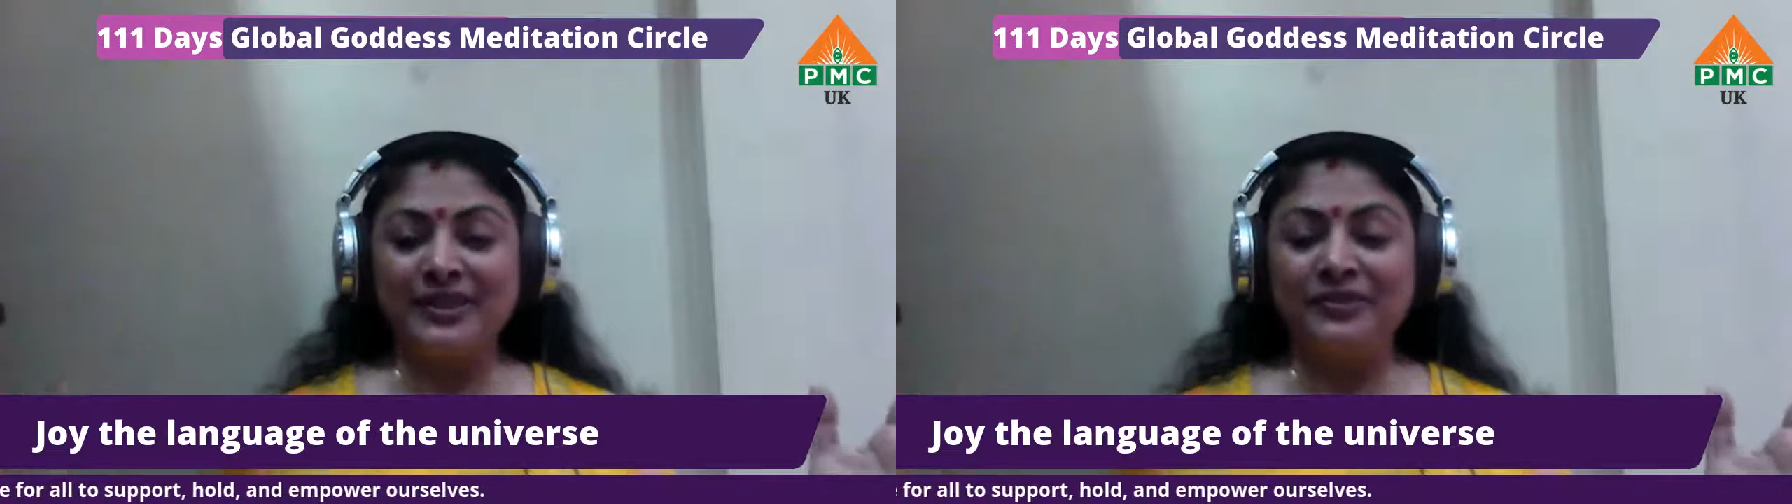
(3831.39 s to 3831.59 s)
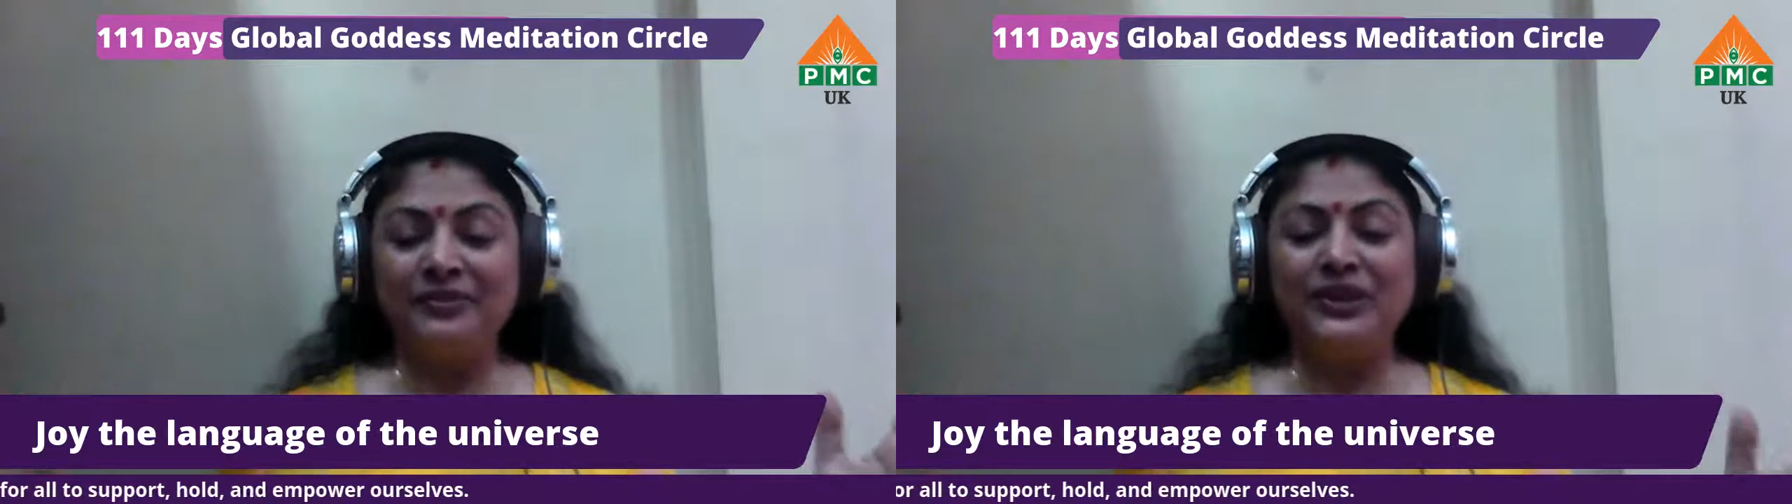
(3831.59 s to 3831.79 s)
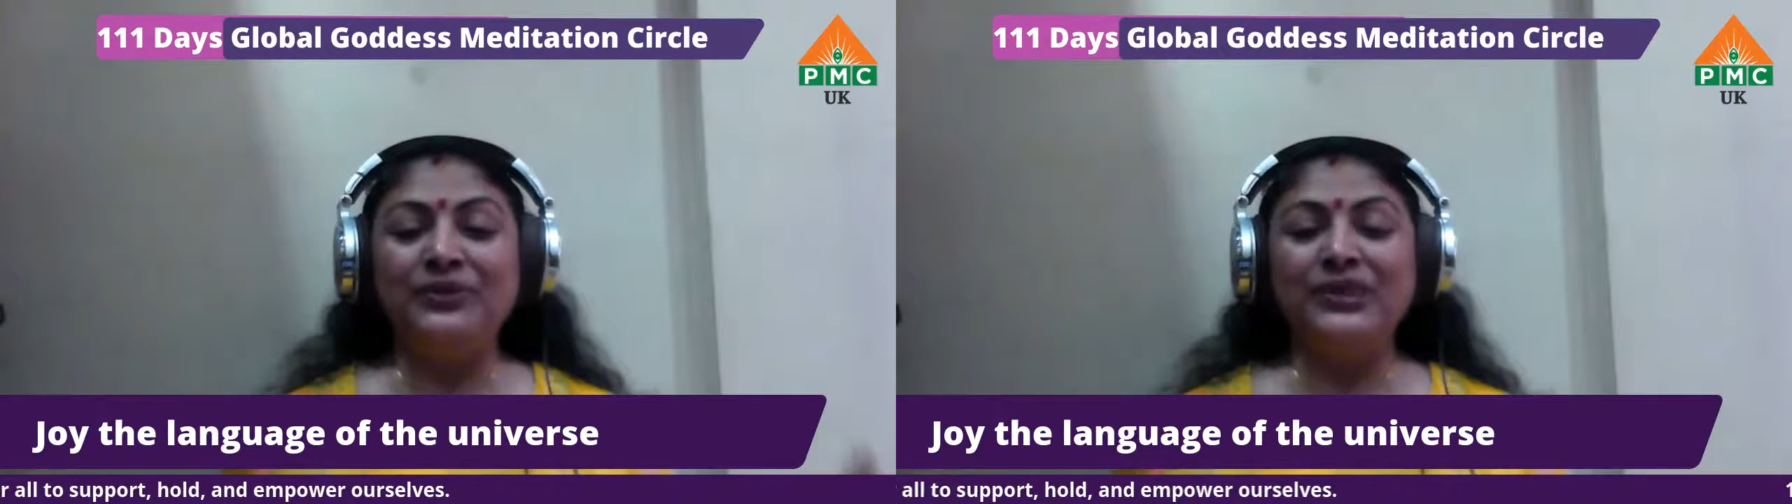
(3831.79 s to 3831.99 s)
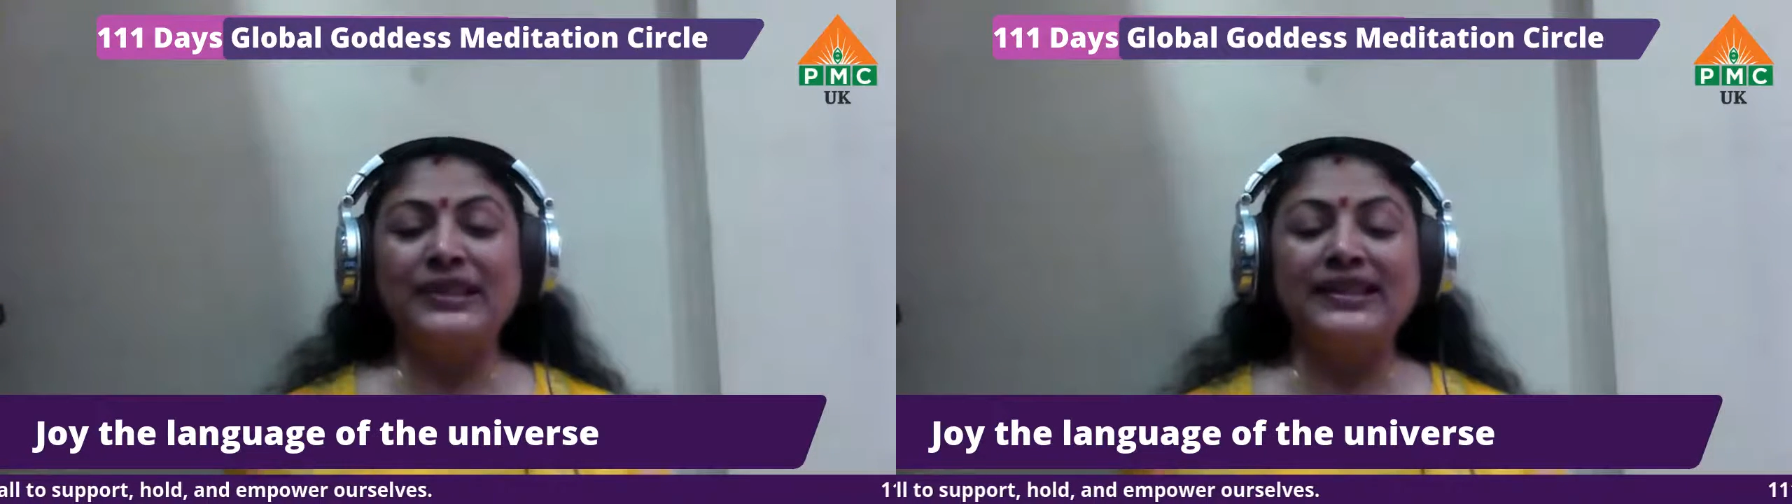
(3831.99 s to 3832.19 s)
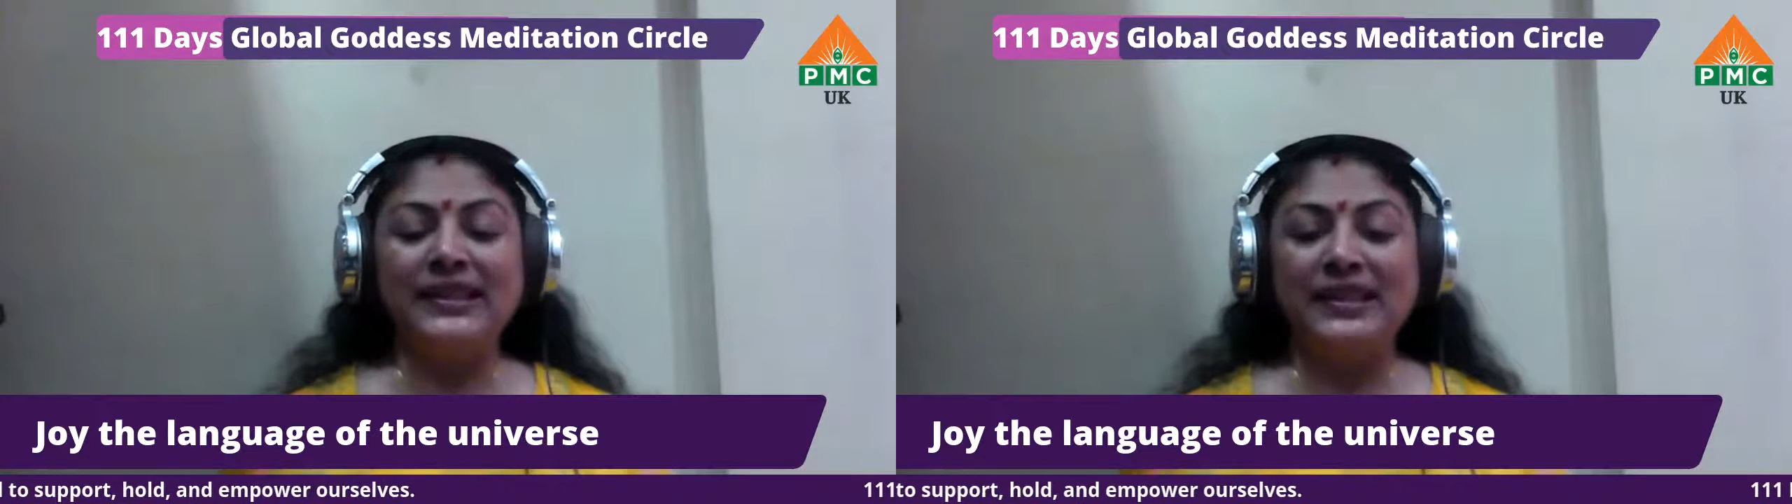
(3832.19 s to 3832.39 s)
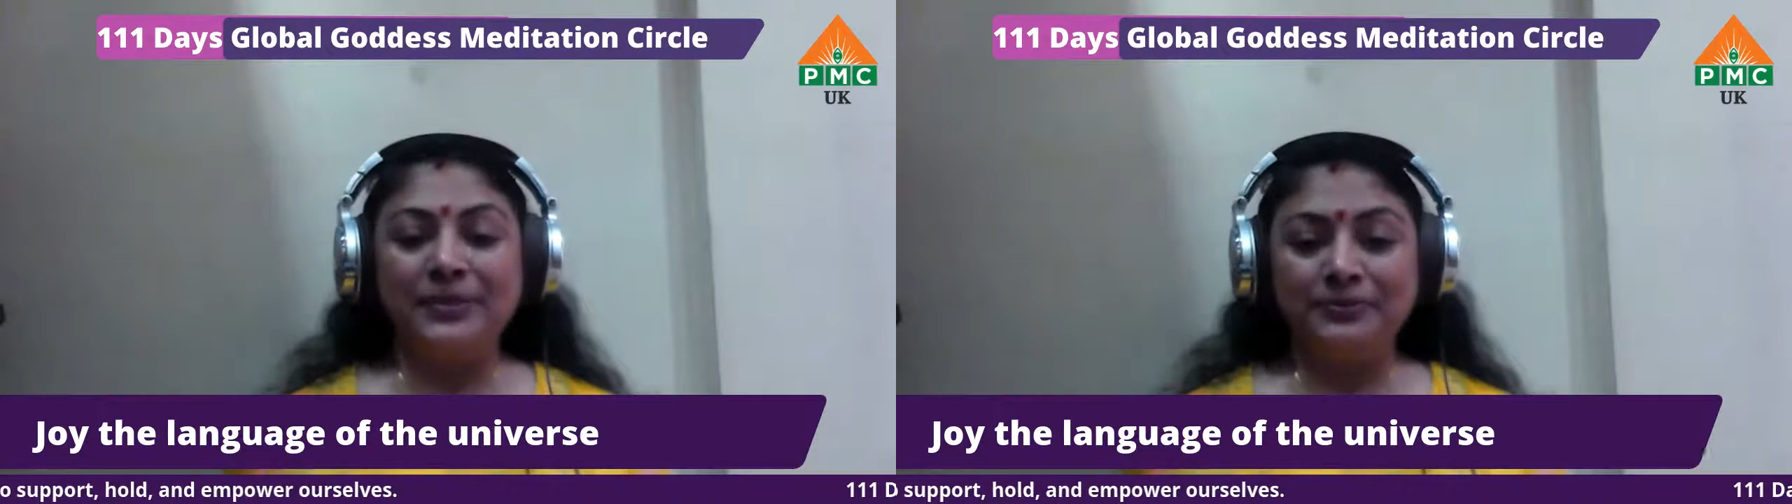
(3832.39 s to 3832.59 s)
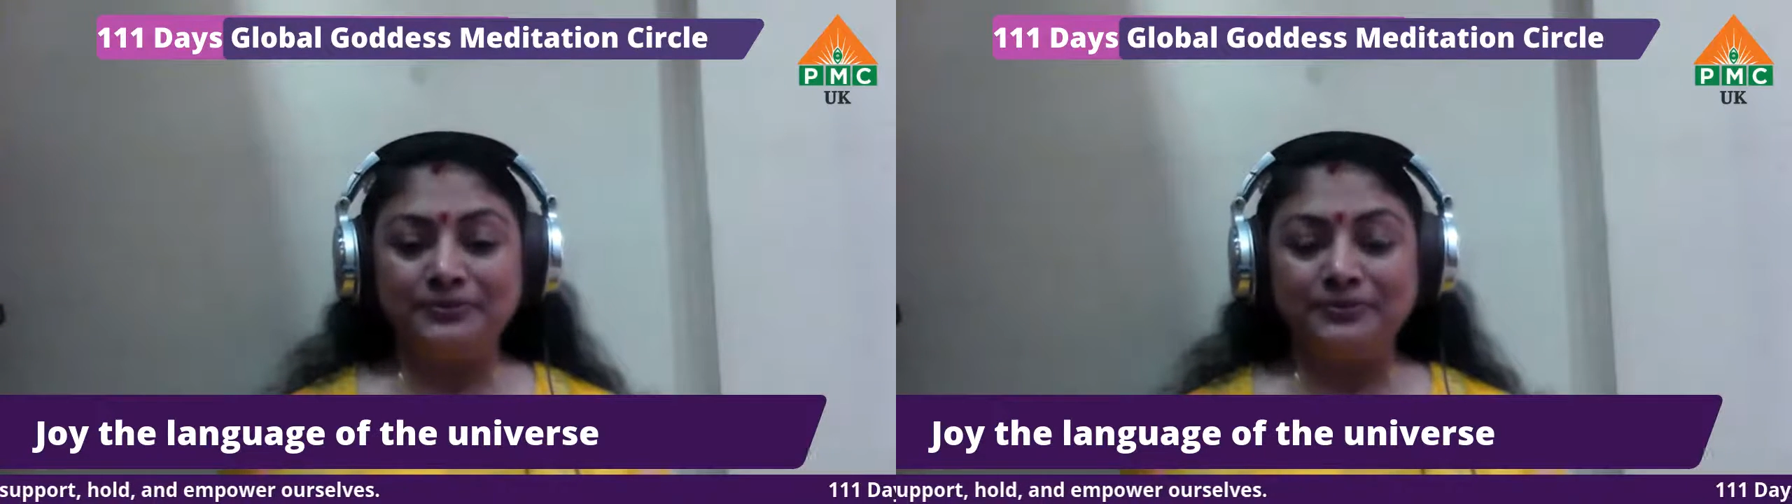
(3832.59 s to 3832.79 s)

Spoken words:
that the way we say,